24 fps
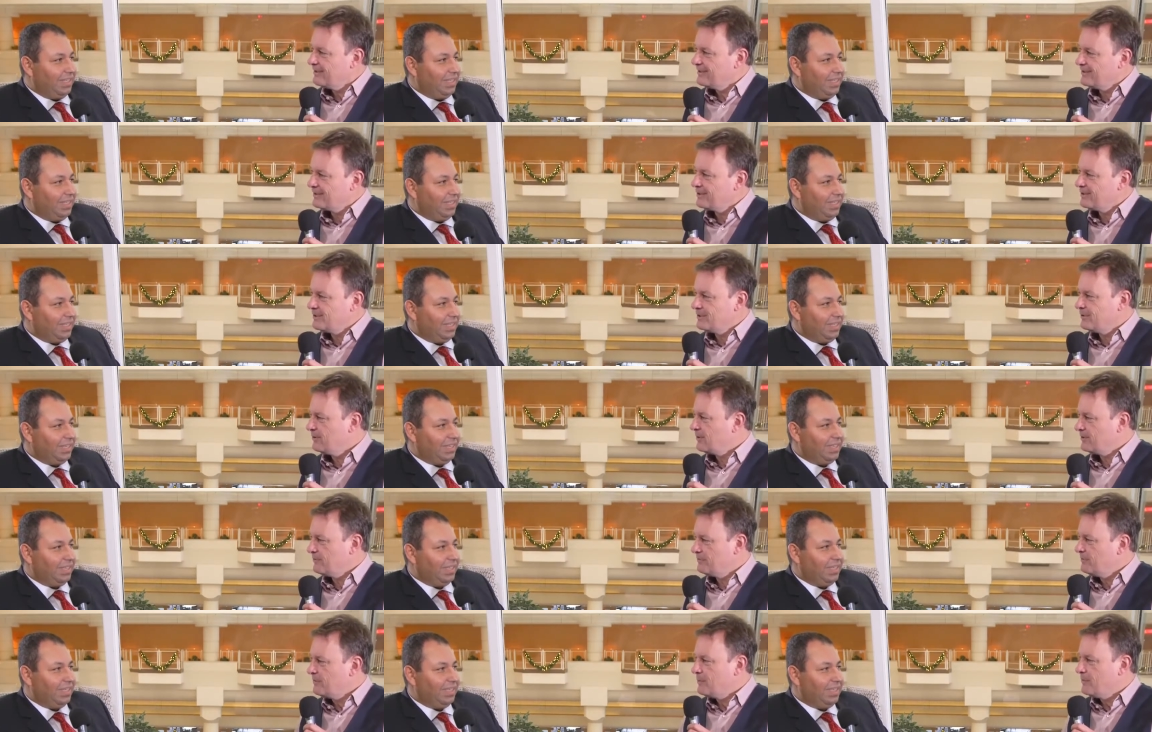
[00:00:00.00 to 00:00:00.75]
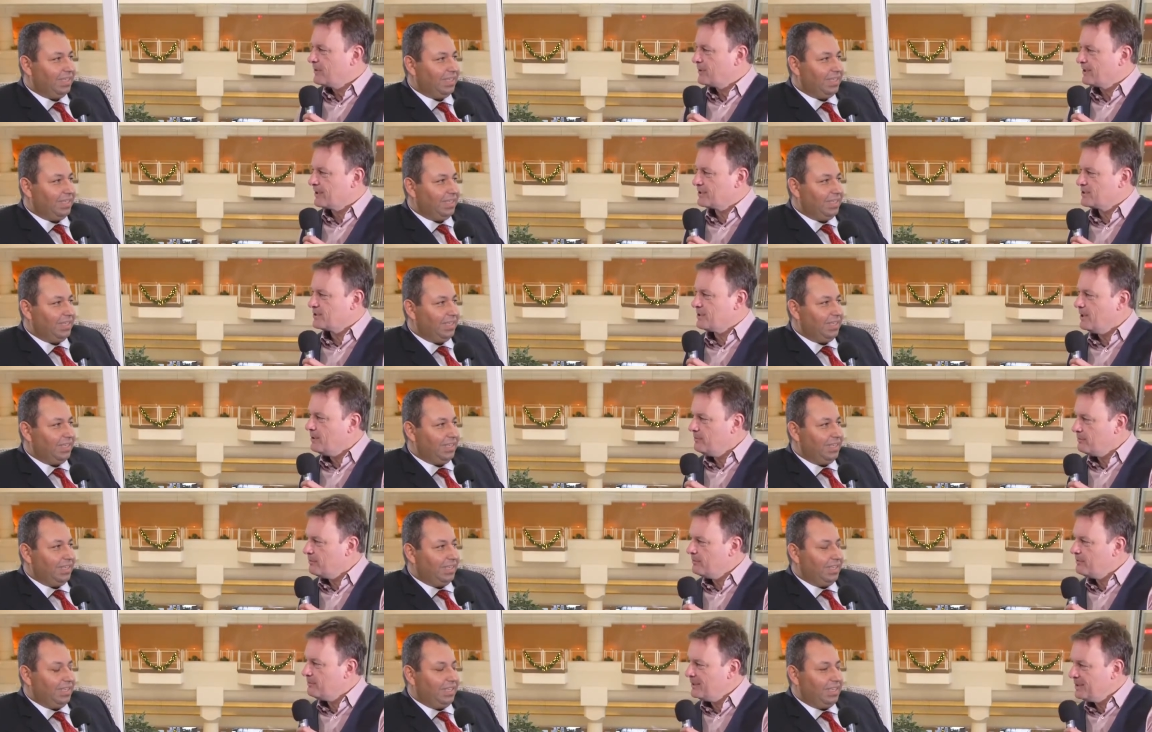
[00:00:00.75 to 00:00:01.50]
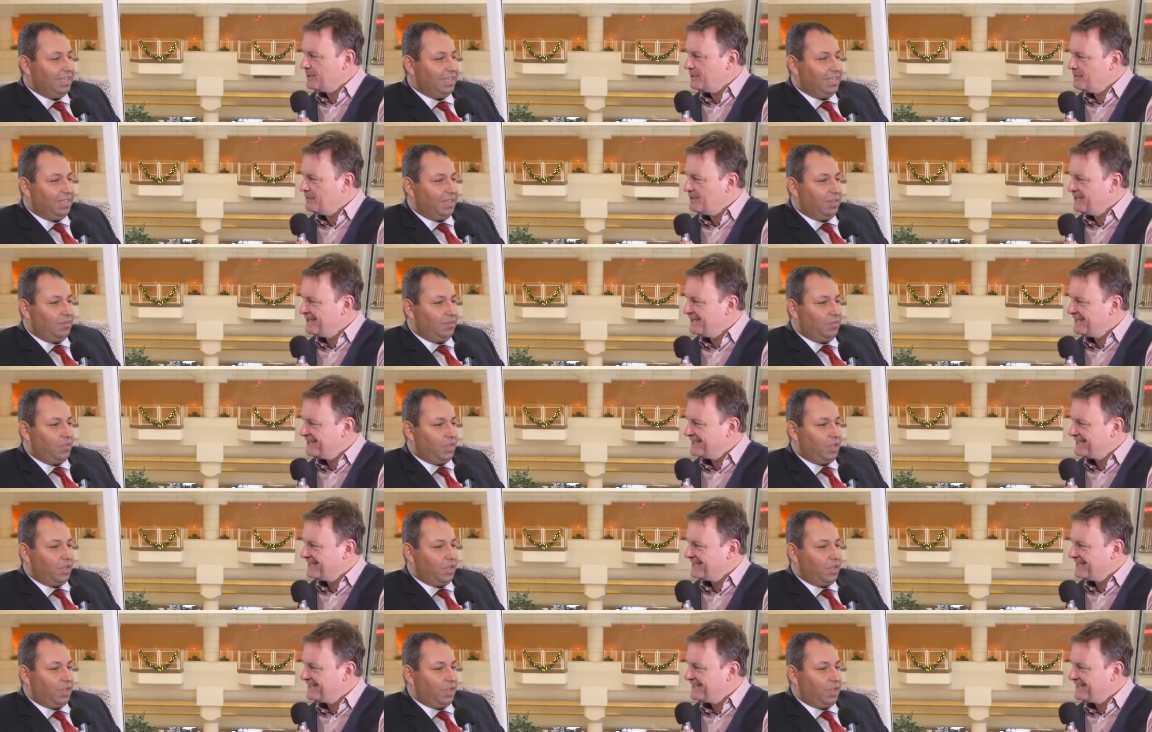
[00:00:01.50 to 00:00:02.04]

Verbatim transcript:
Speaker 1: Uh, can you give me one example, maybe?